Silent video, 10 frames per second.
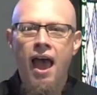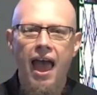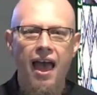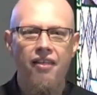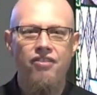
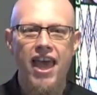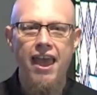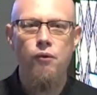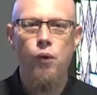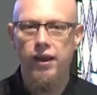and
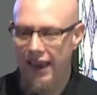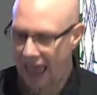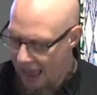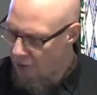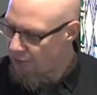they would
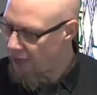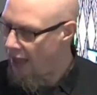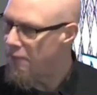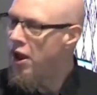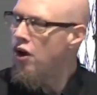have
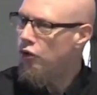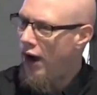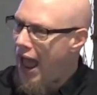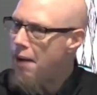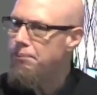them
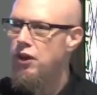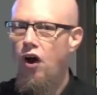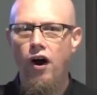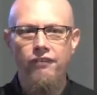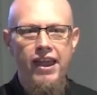wrapped
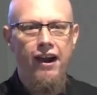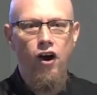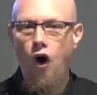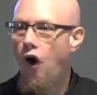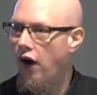on their
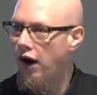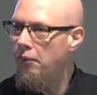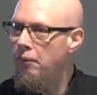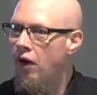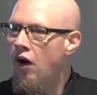arm